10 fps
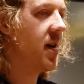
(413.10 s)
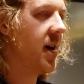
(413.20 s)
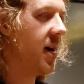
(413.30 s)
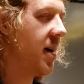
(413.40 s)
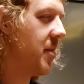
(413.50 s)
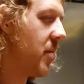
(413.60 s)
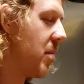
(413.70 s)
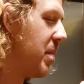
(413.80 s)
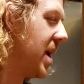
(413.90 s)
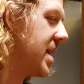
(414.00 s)

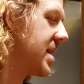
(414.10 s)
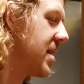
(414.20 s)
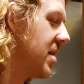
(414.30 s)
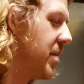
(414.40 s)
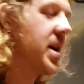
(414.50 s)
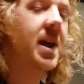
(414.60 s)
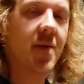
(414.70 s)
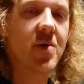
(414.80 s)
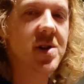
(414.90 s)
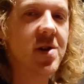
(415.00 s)
But
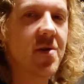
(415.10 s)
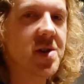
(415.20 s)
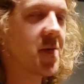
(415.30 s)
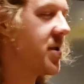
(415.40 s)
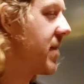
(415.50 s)
it was a noticeable